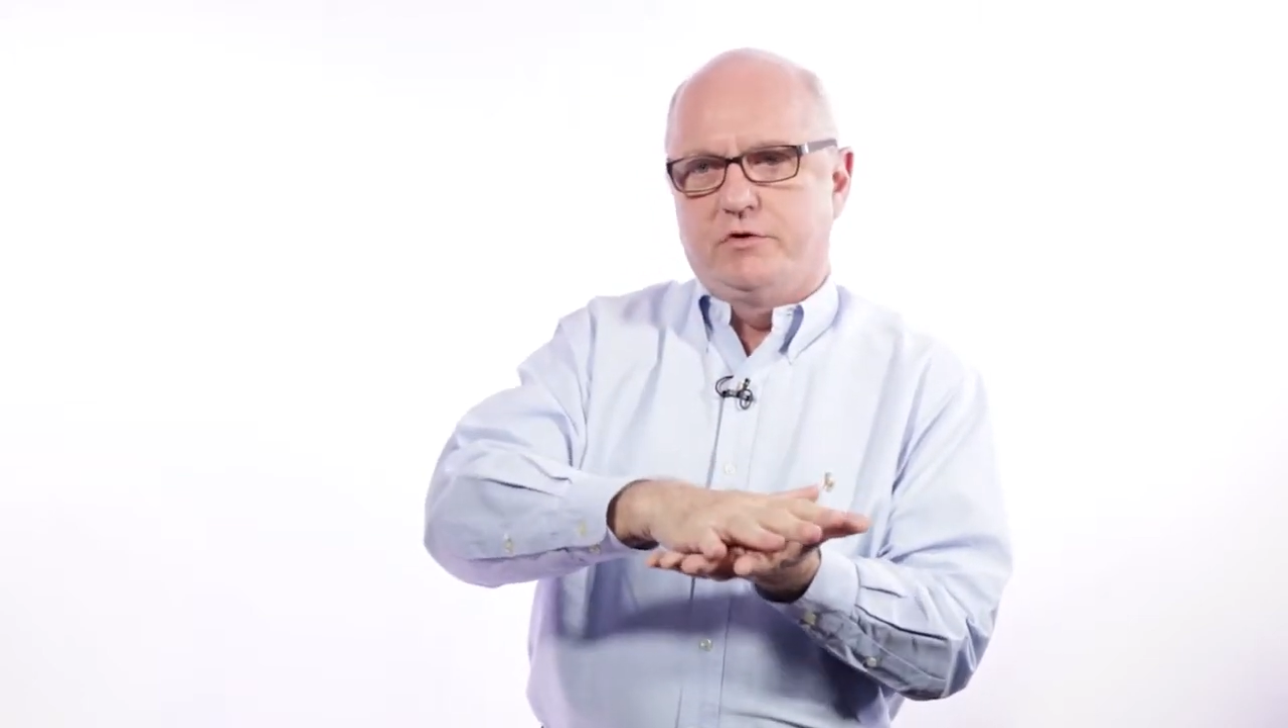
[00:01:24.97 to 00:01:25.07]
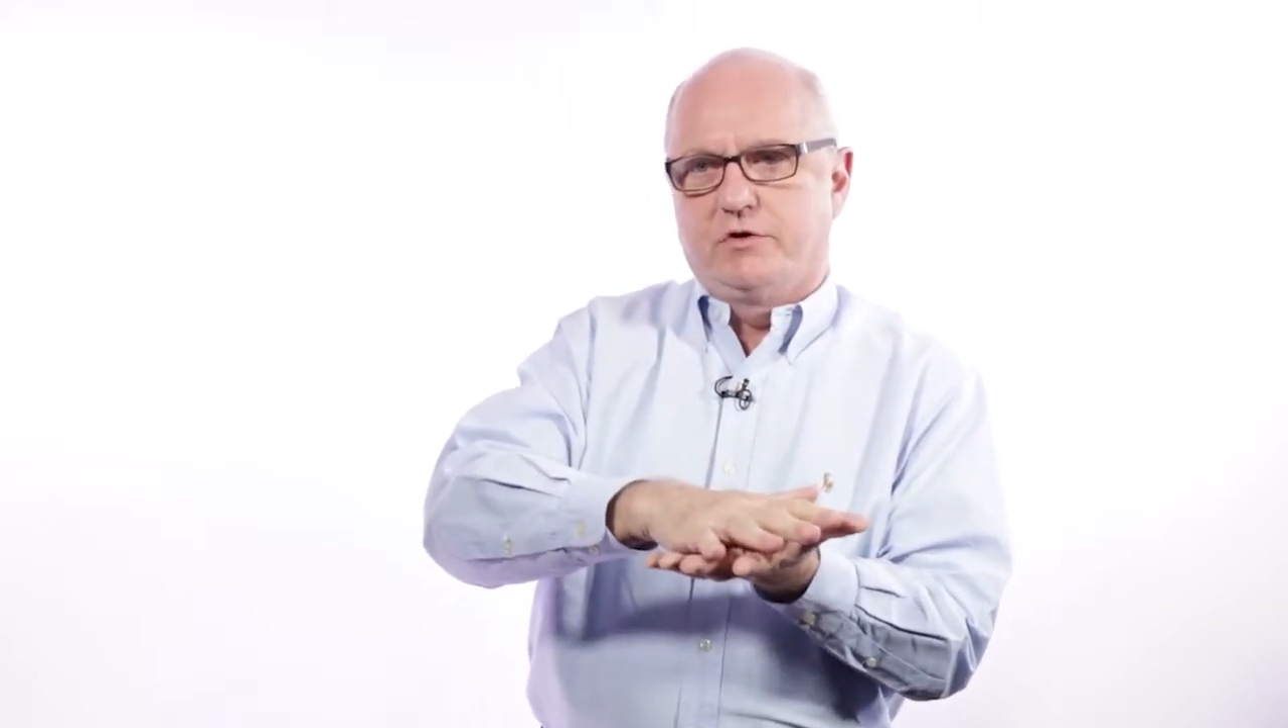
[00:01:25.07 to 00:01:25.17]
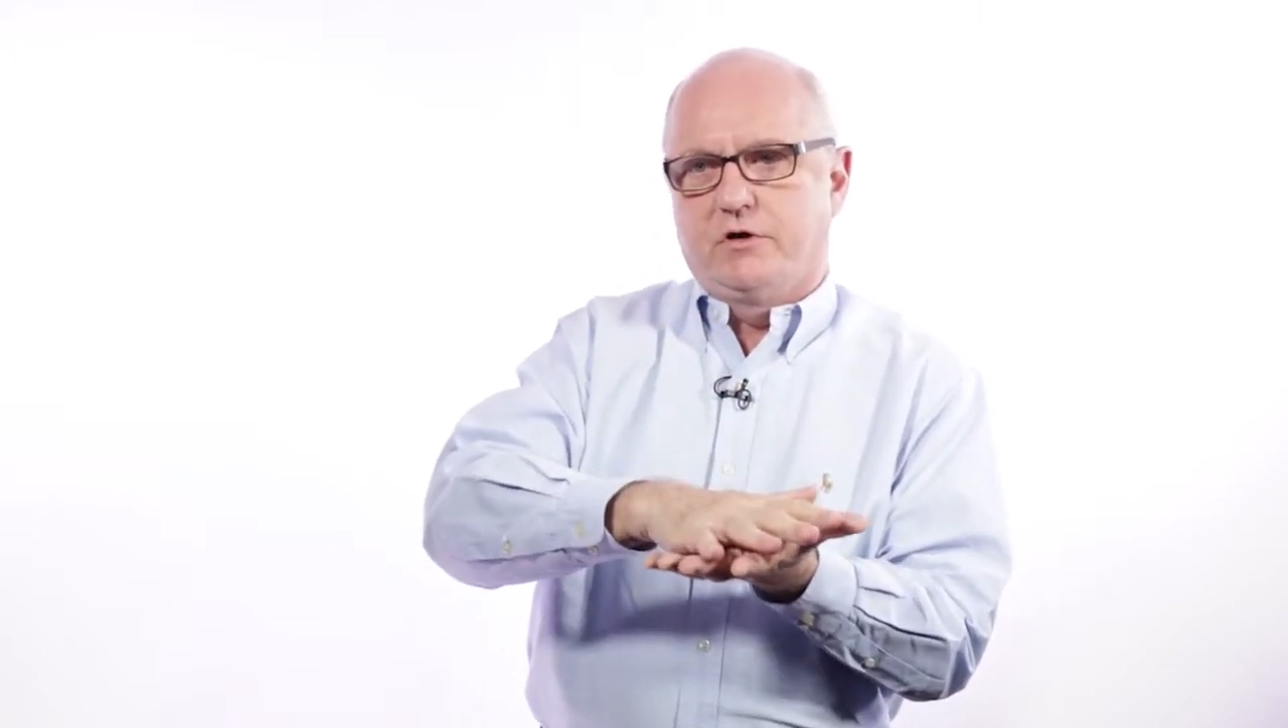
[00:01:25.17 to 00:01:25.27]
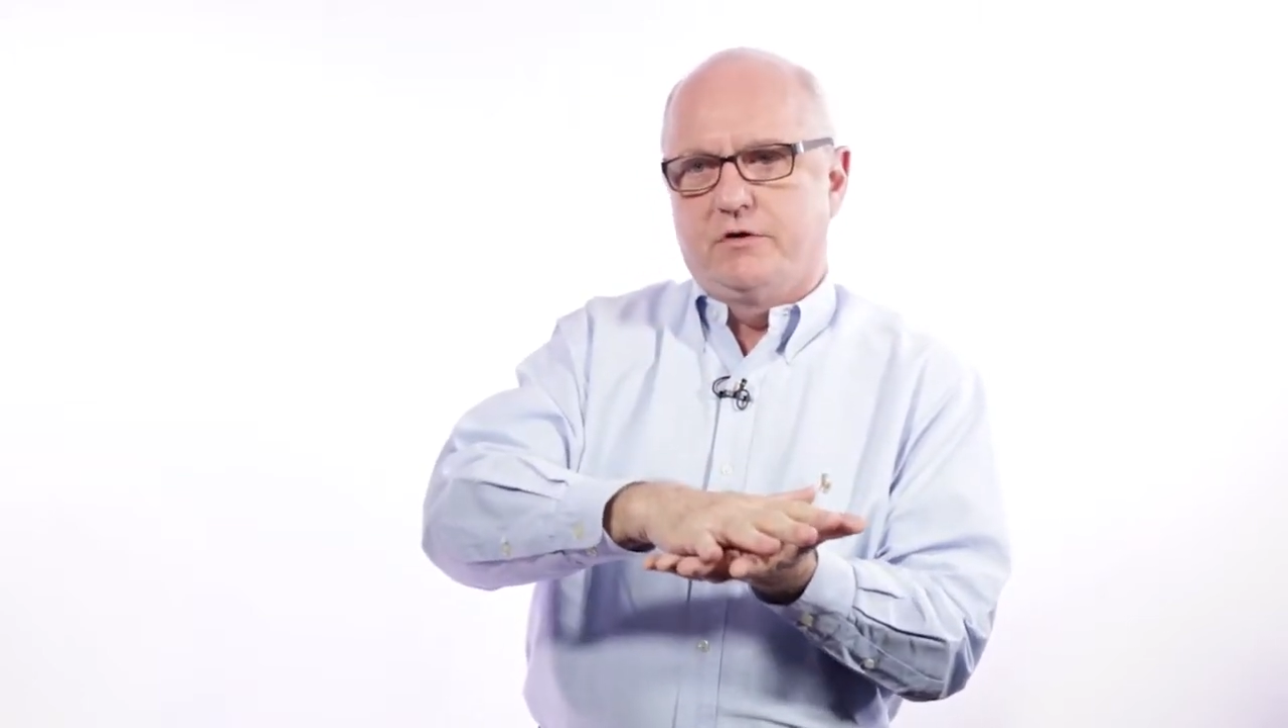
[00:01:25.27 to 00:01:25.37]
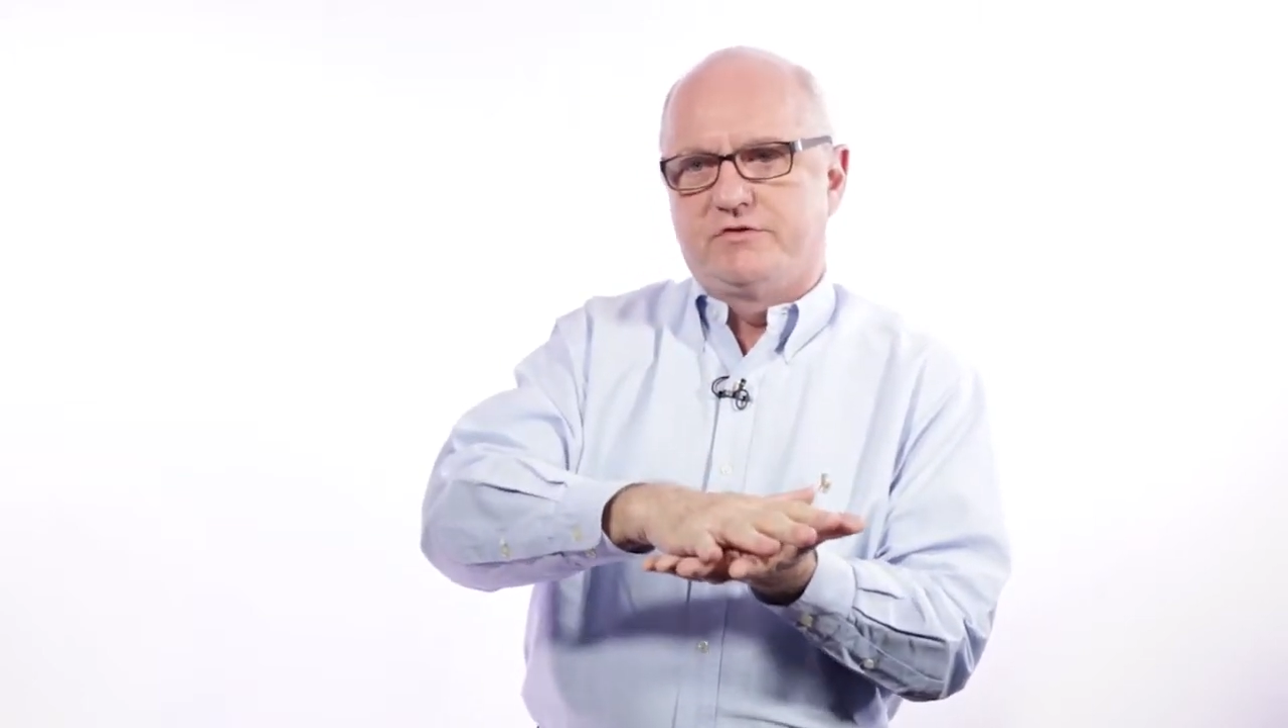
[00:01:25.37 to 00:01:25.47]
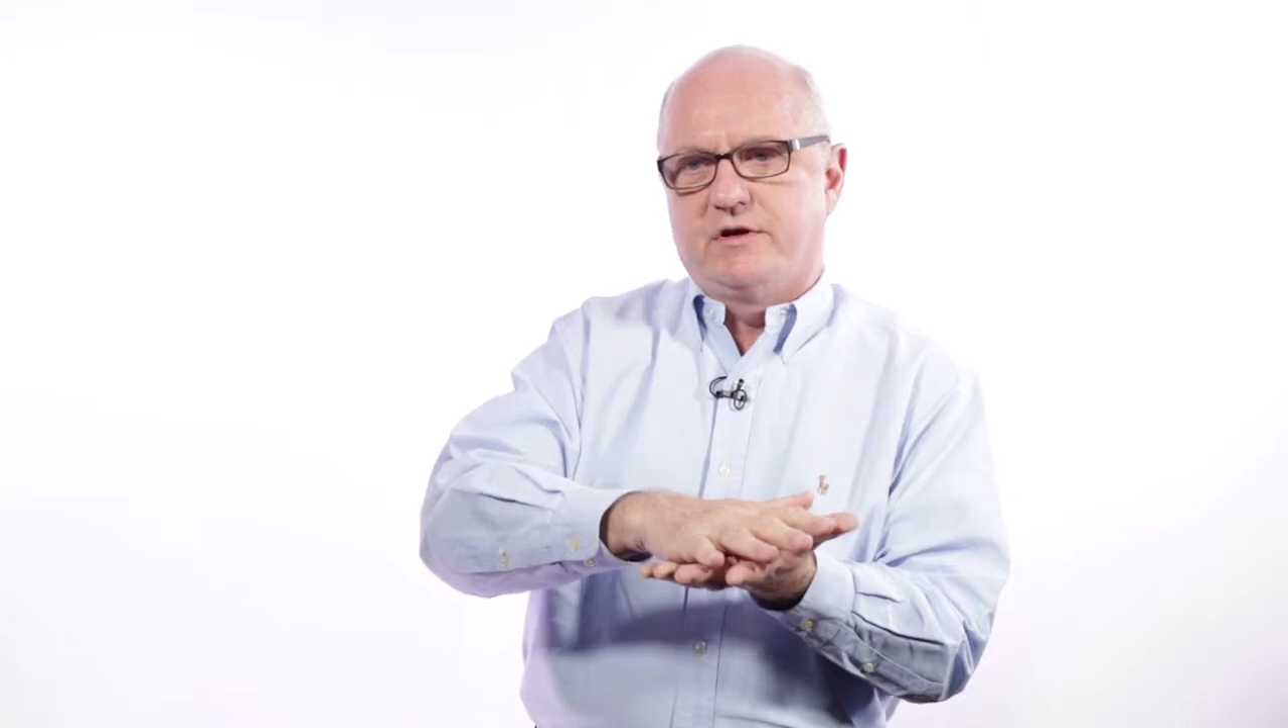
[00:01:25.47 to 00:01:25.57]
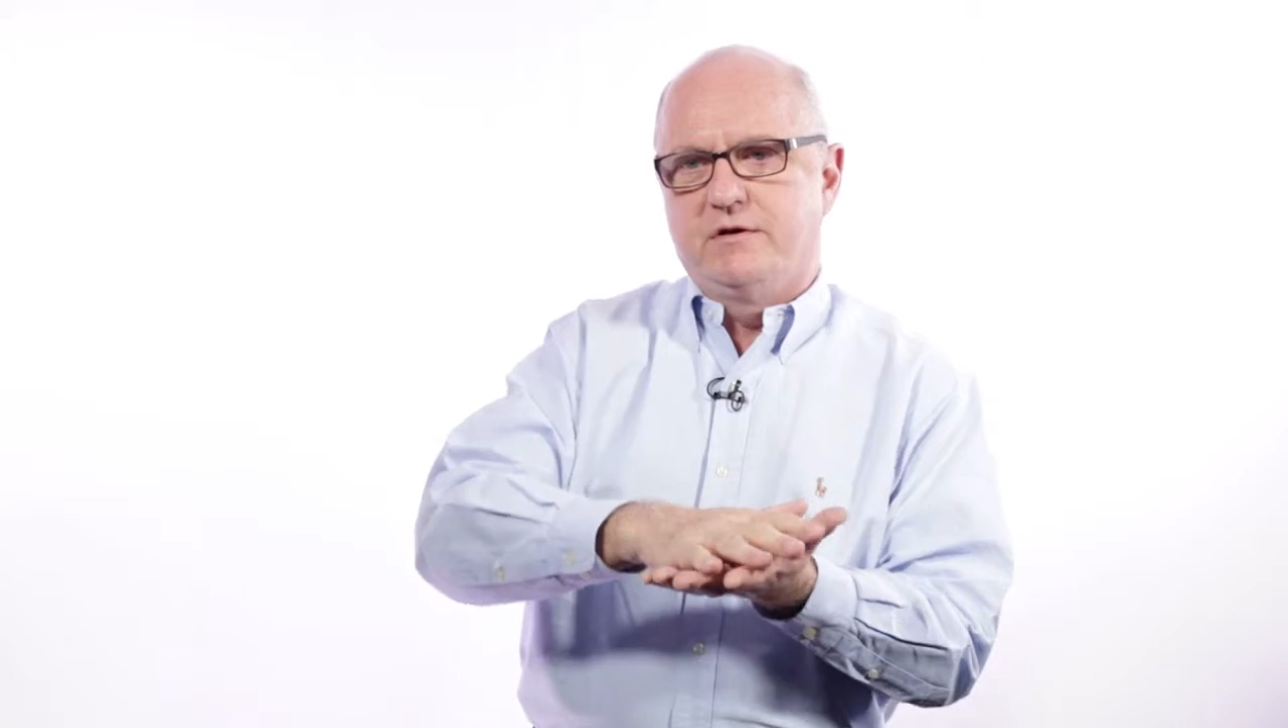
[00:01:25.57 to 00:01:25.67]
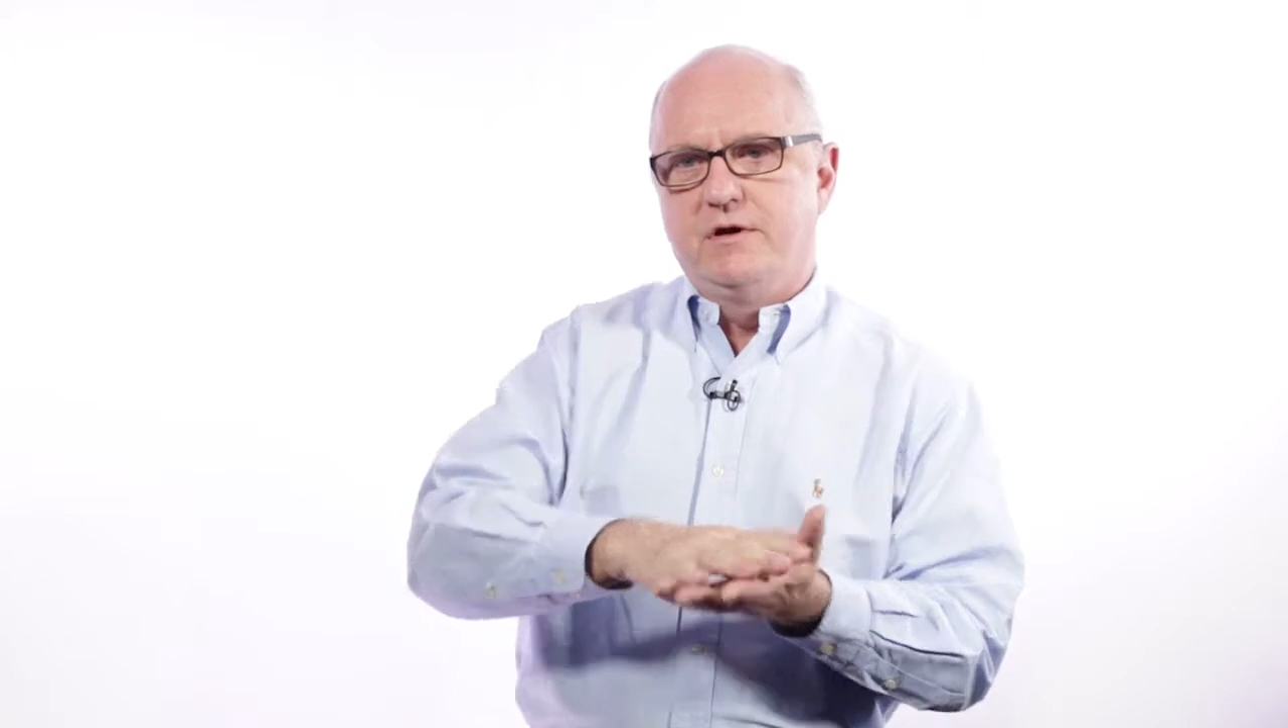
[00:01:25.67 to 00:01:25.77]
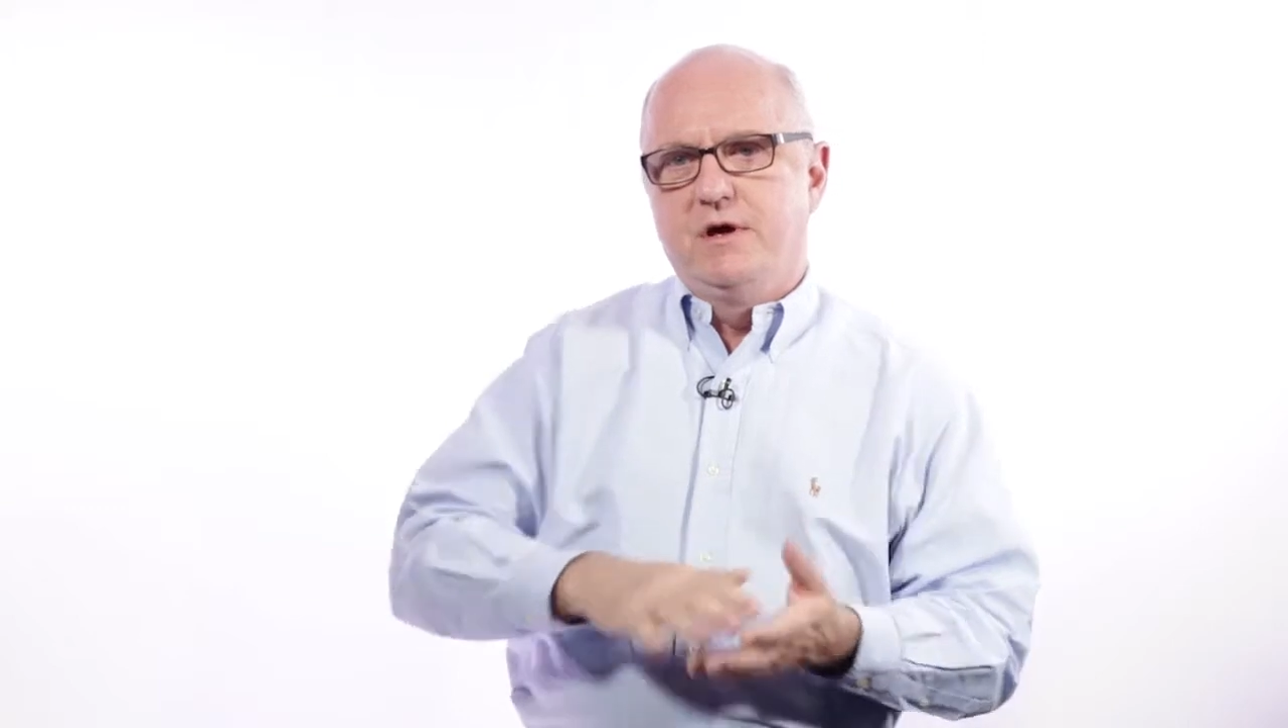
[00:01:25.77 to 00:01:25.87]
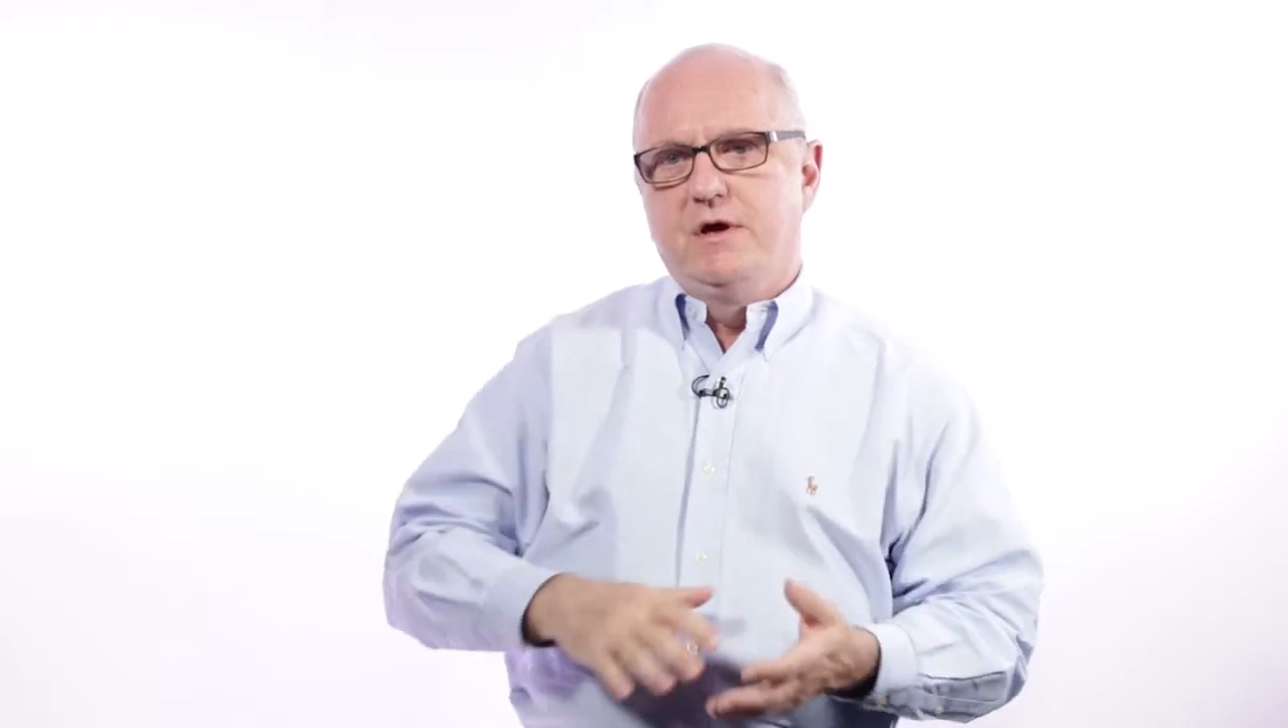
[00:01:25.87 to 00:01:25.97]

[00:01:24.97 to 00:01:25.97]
mucosa.